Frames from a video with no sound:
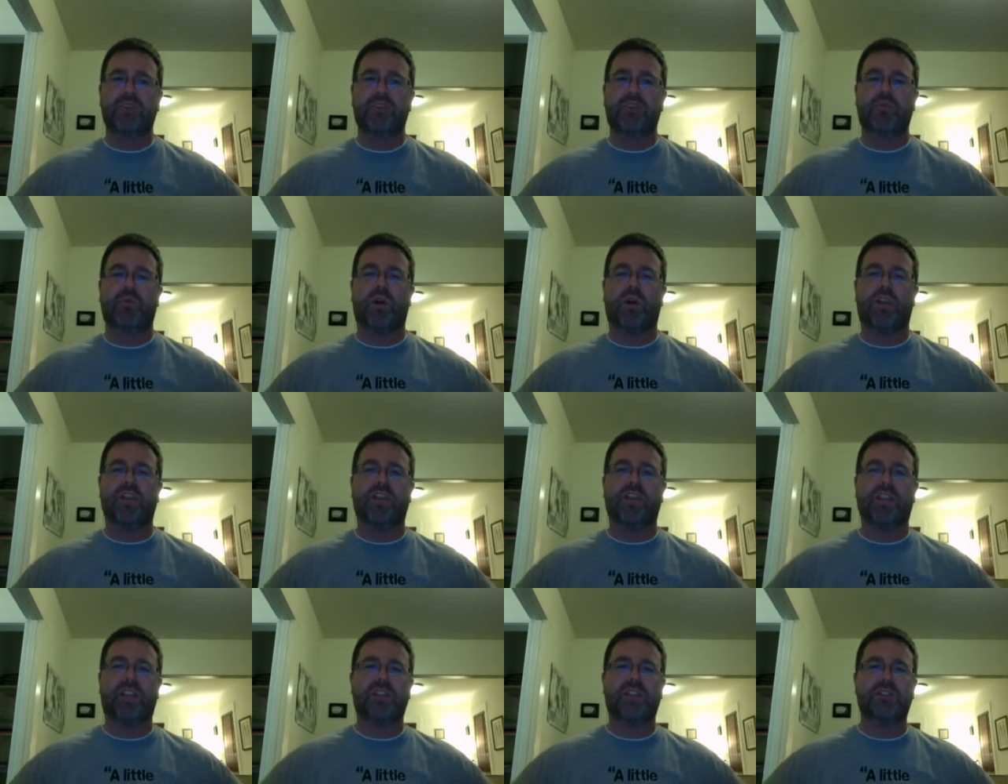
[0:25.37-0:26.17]
Wanted
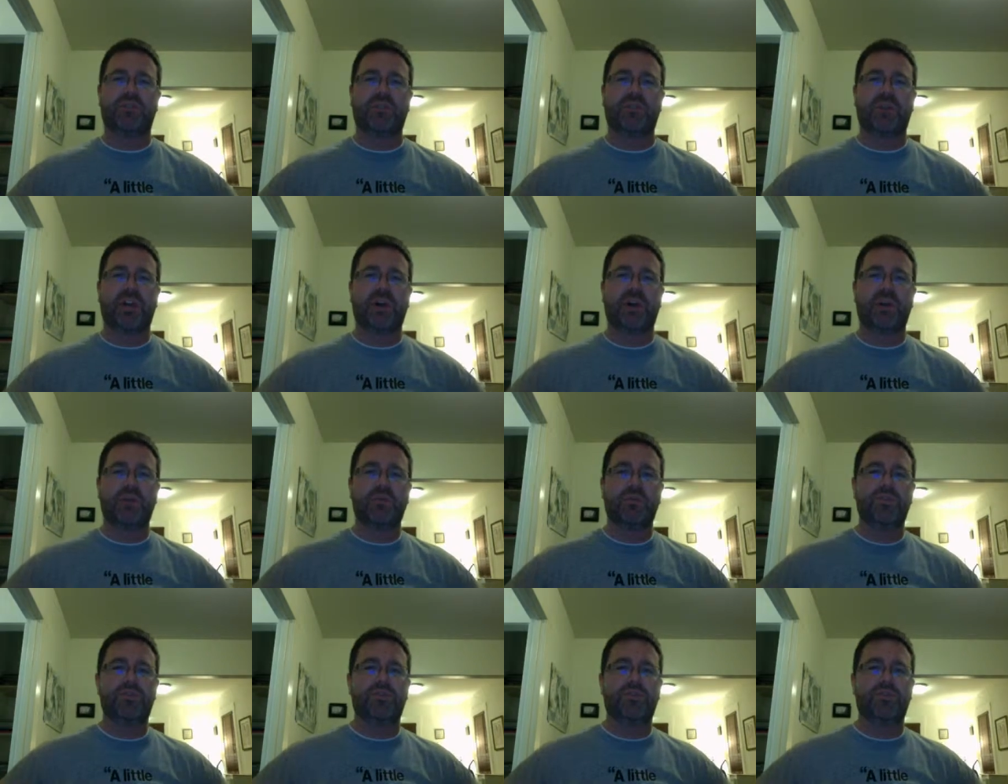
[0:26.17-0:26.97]
to let you
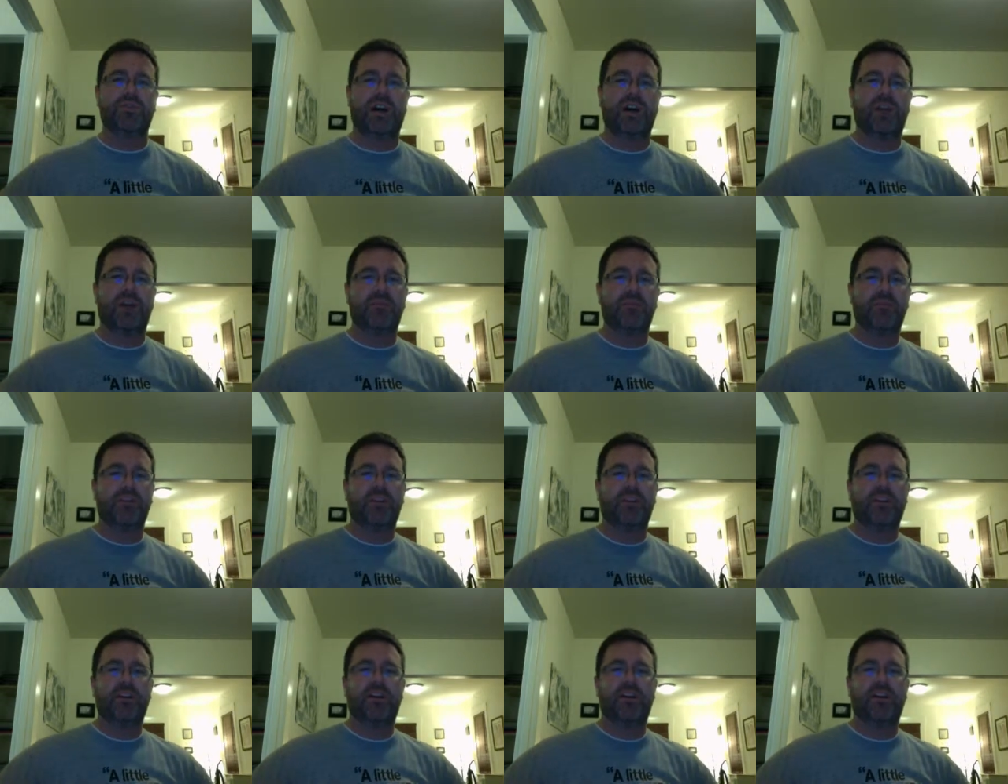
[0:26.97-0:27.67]
know some